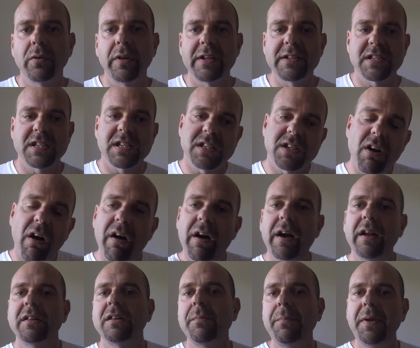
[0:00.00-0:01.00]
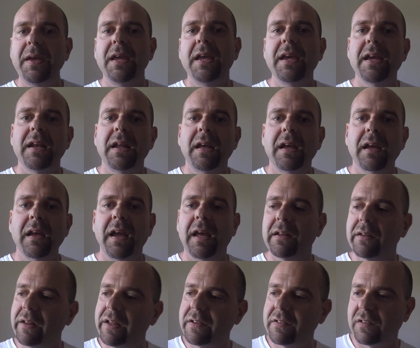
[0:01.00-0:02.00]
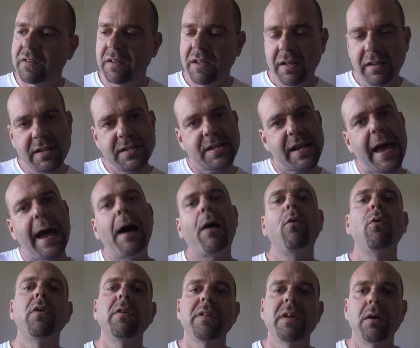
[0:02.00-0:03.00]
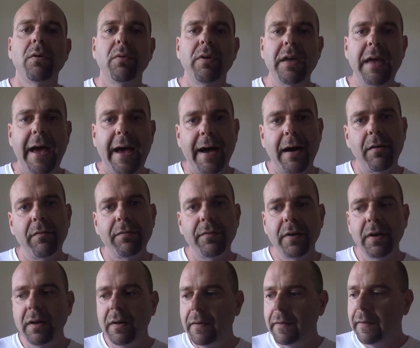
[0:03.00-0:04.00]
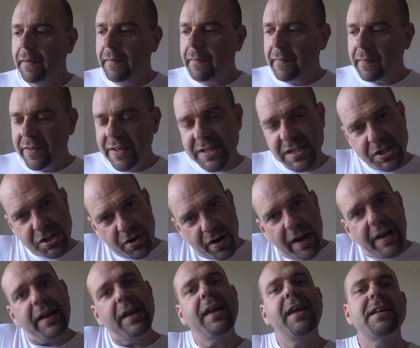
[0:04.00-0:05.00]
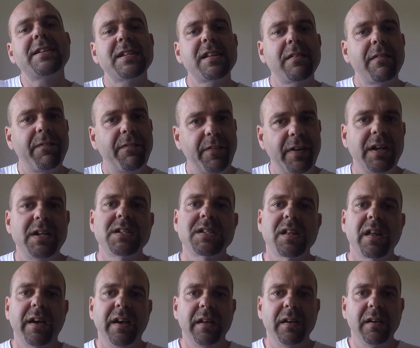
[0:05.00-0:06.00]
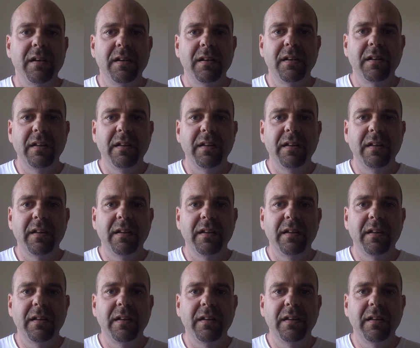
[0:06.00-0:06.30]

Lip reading: Let's start at the beginning, and let's, in this hour that we have, let's try to get to the finish line.